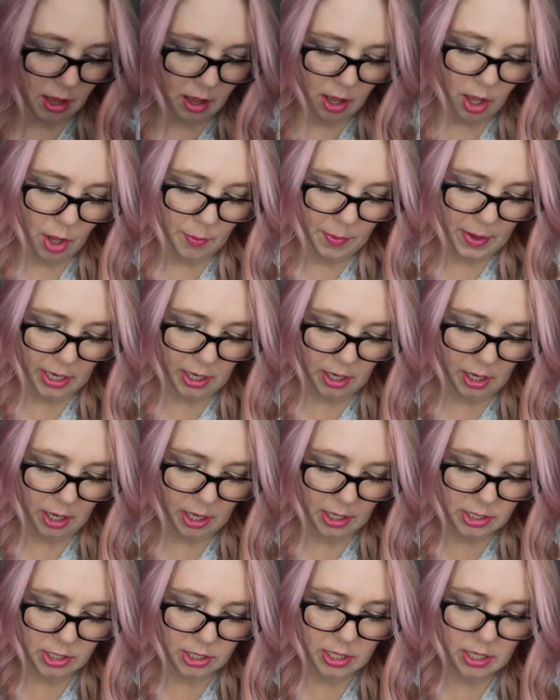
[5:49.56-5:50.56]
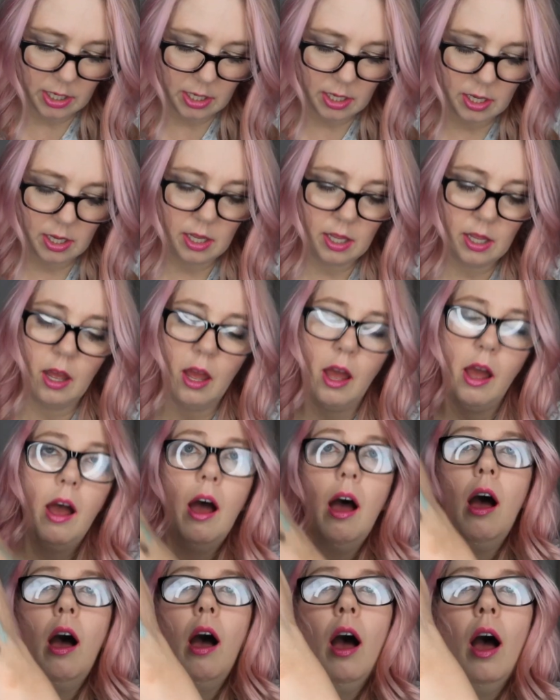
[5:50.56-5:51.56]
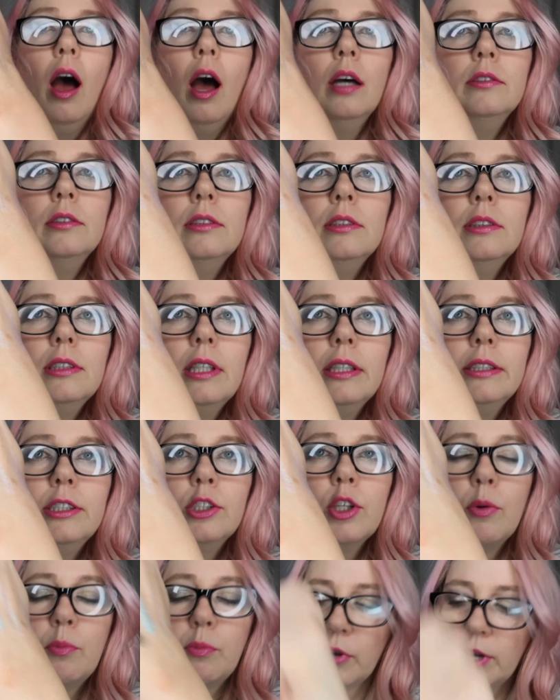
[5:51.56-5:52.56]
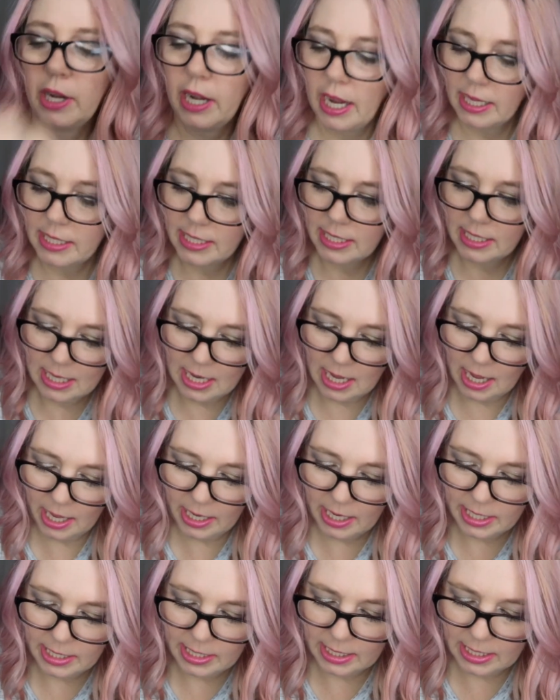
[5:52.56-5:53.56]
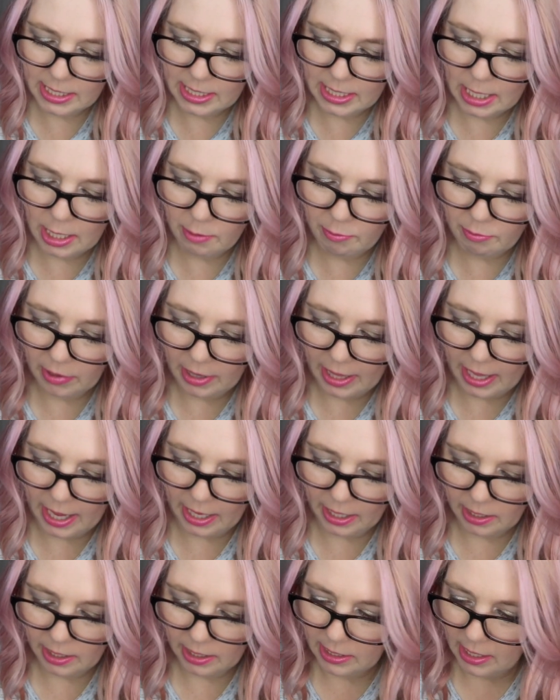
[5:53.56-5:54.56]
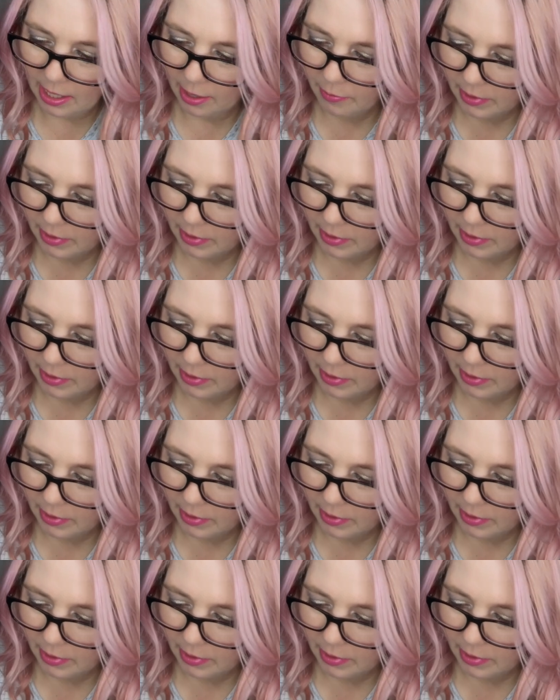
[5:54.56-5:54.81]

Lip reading: Oh my gosh. Oh, it's so pretty. It's not as deep black as I